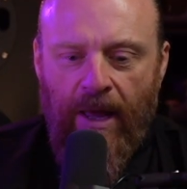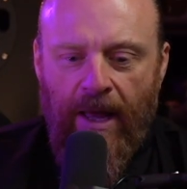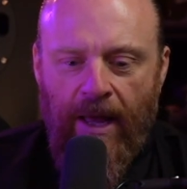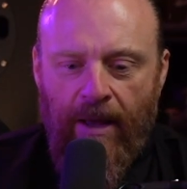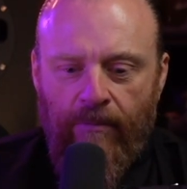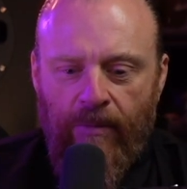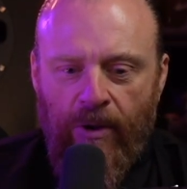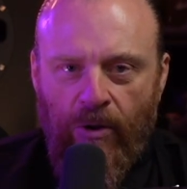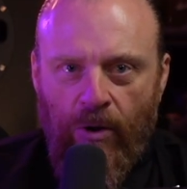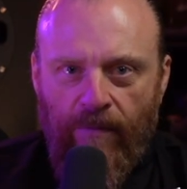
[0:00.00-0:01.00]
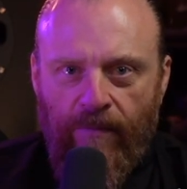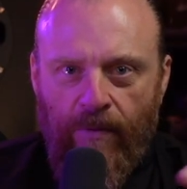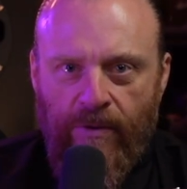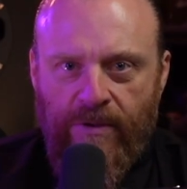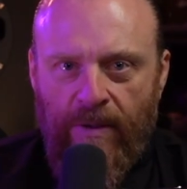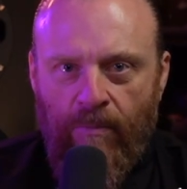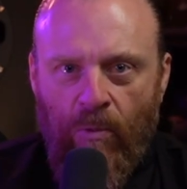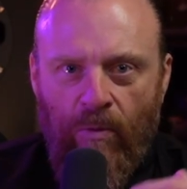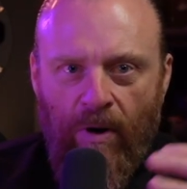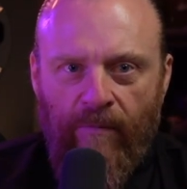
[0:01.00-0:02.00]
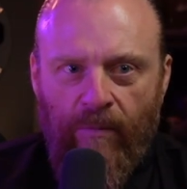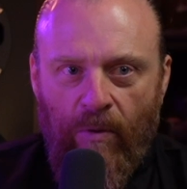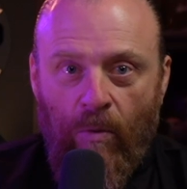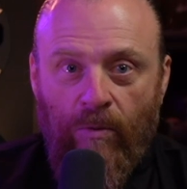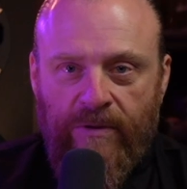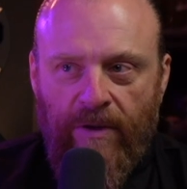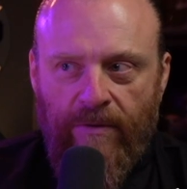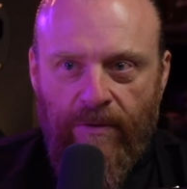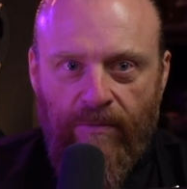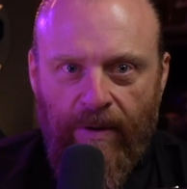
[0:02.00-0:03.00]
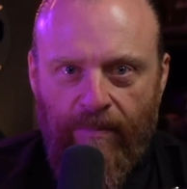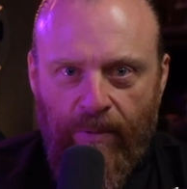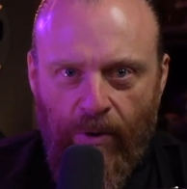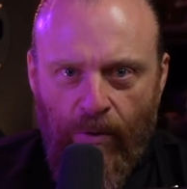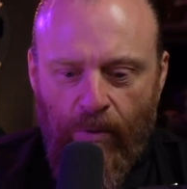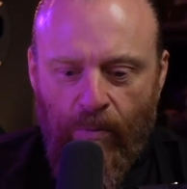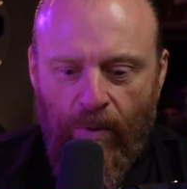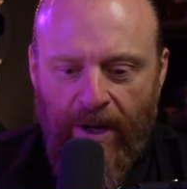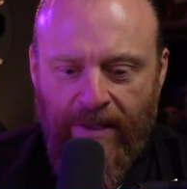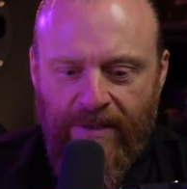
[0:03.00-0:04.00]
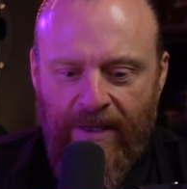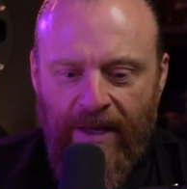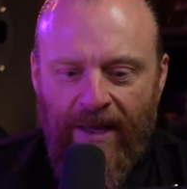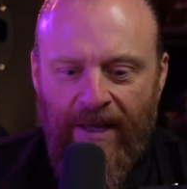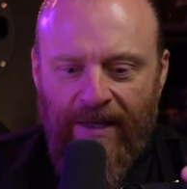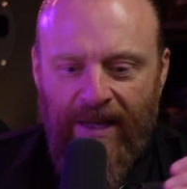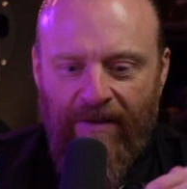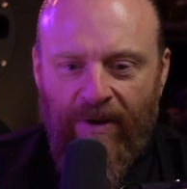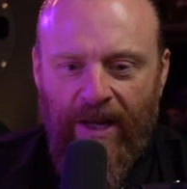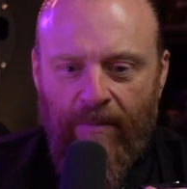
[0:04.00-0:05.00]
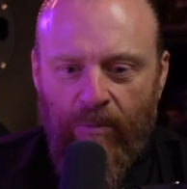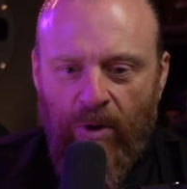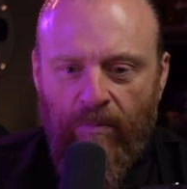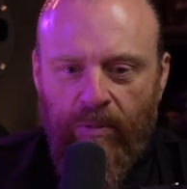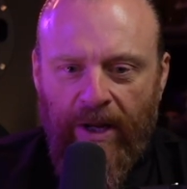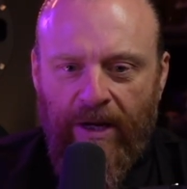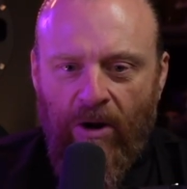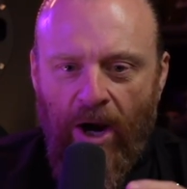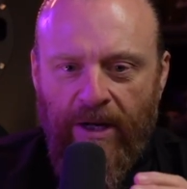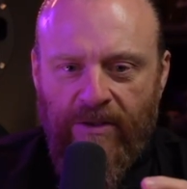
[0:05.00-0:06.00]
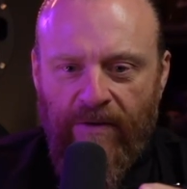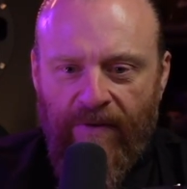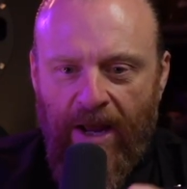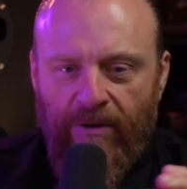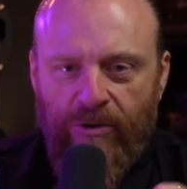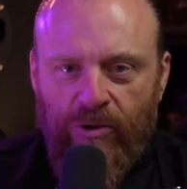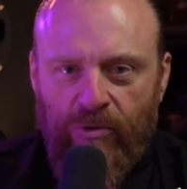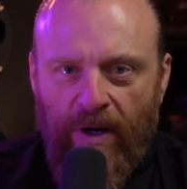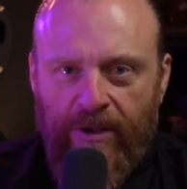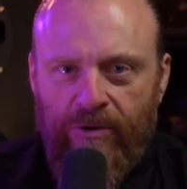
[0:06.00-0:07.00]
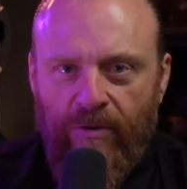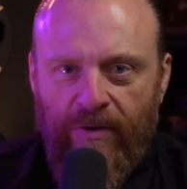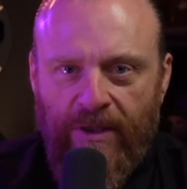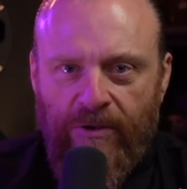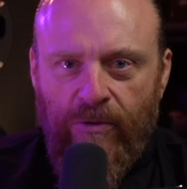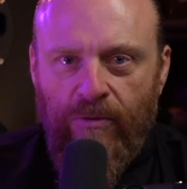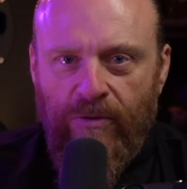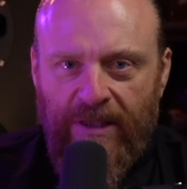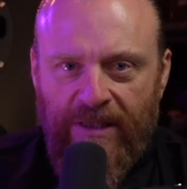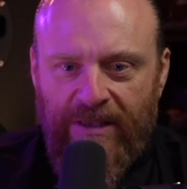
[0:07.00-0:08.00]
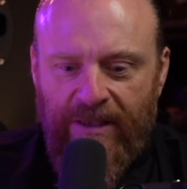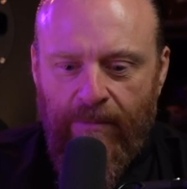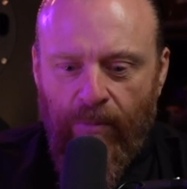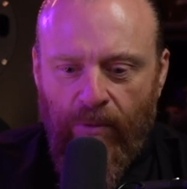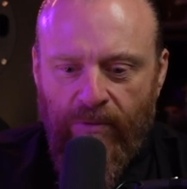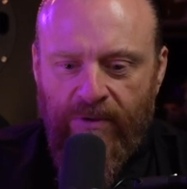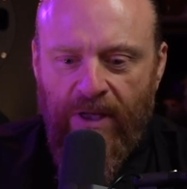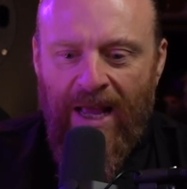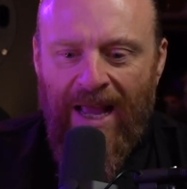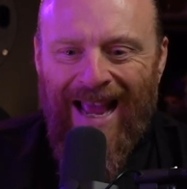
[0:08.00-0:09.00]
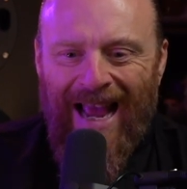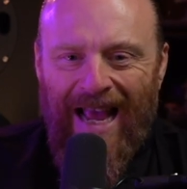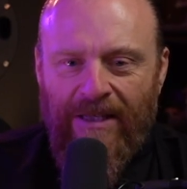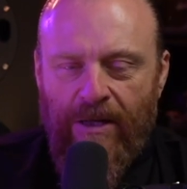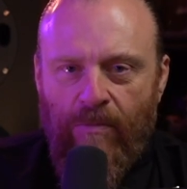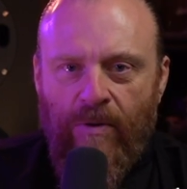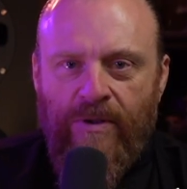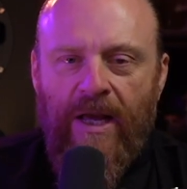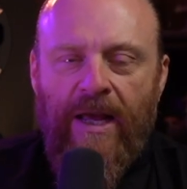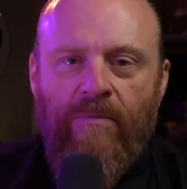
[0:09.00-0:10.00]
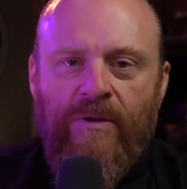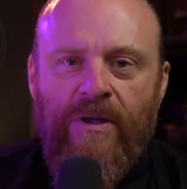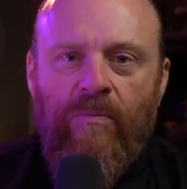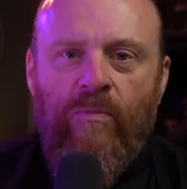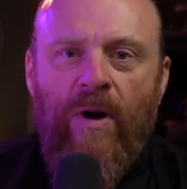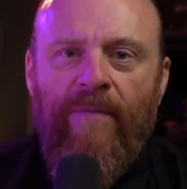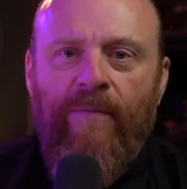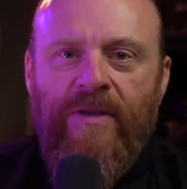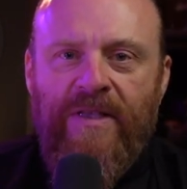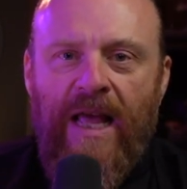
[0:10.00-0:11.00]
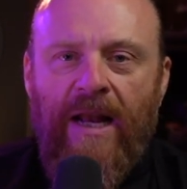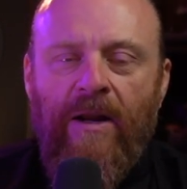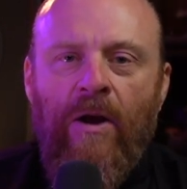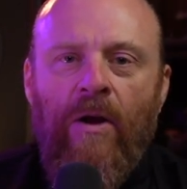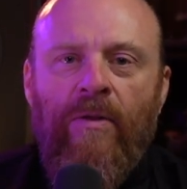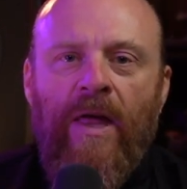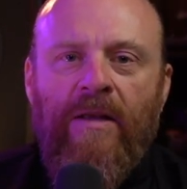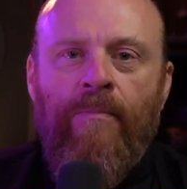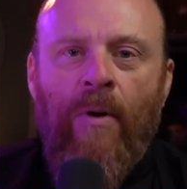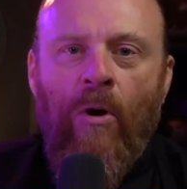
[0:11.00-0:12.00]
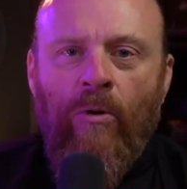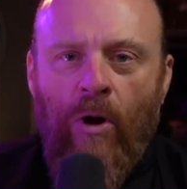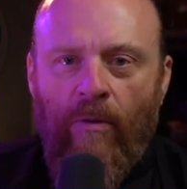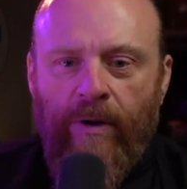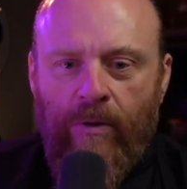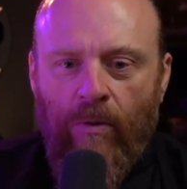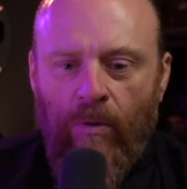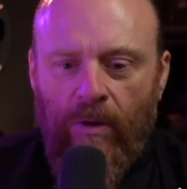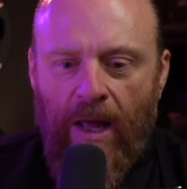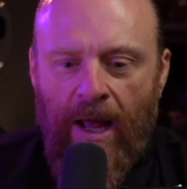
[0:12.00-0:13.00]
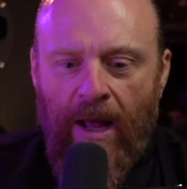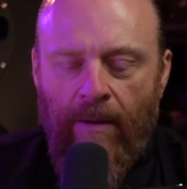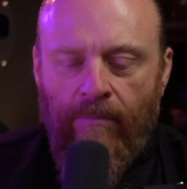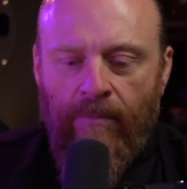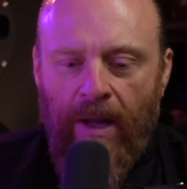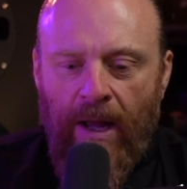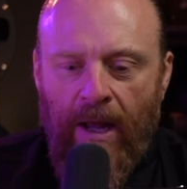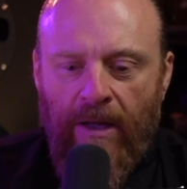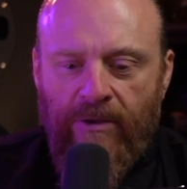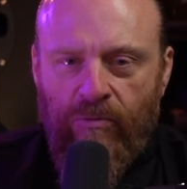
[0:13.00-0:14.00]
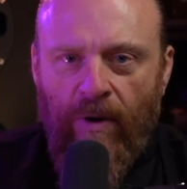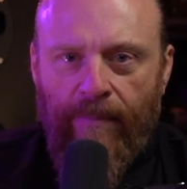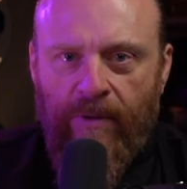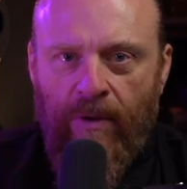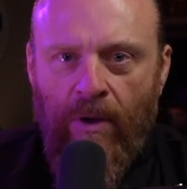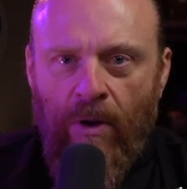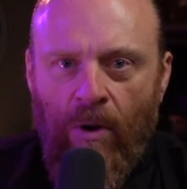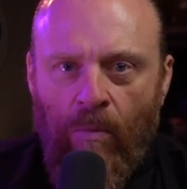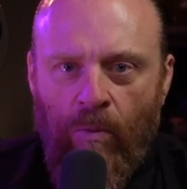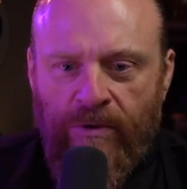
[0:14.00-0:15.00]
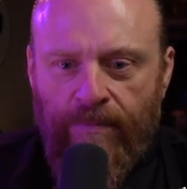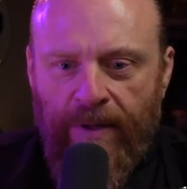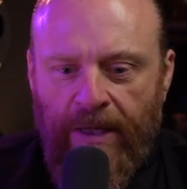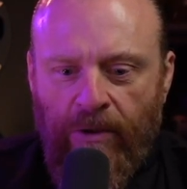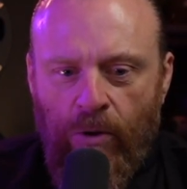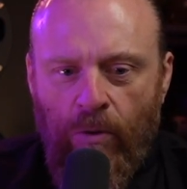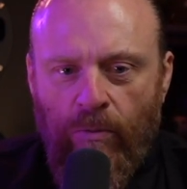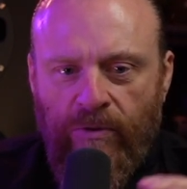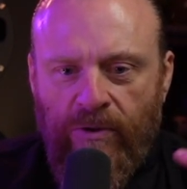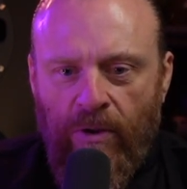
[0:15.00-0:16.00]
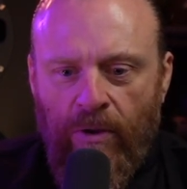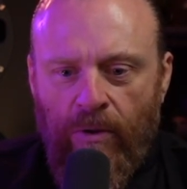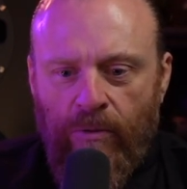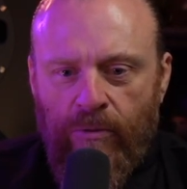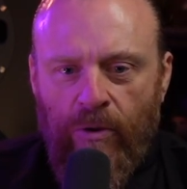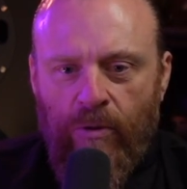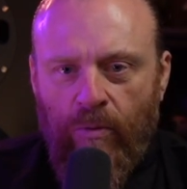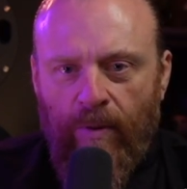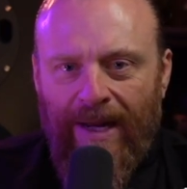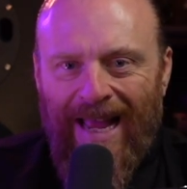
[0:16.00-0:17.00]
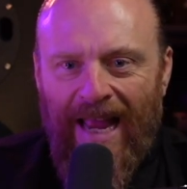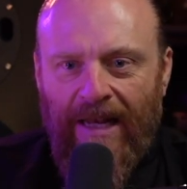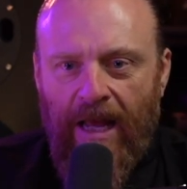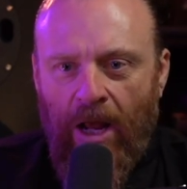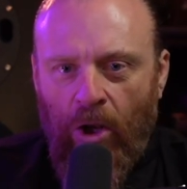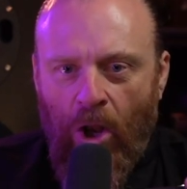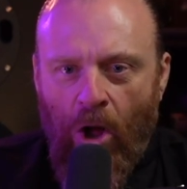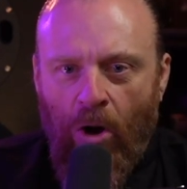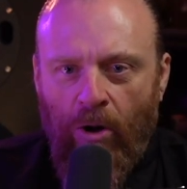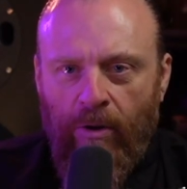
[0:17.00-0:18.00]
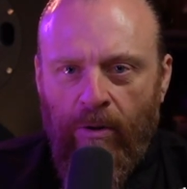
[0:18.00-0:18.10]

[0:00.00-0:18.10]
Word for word: um, the universe, moreover, also the three purer ones, giving him complete guidance of how to structure this using symbols, as it was a, it was a reference that that bone oracle um, uh, script was being used to create a log